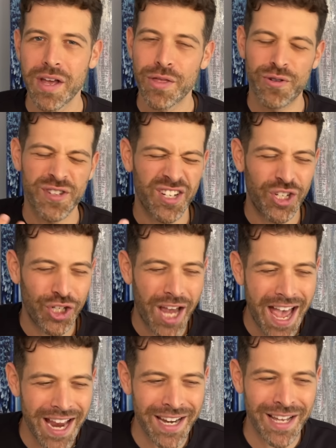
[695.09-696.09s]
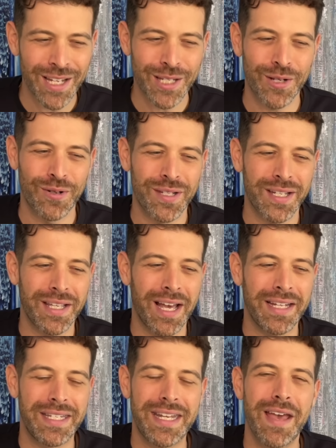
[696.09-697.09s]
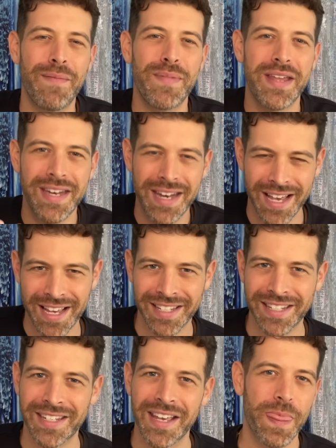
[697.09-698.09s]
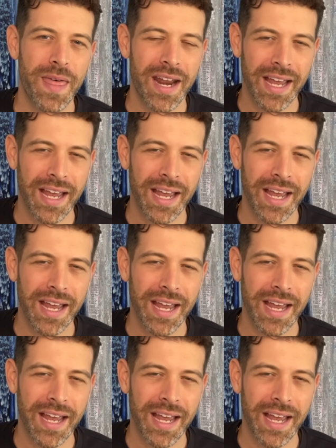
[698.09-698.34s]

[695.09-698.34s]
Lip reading: there's a shyness, there's a timidness that,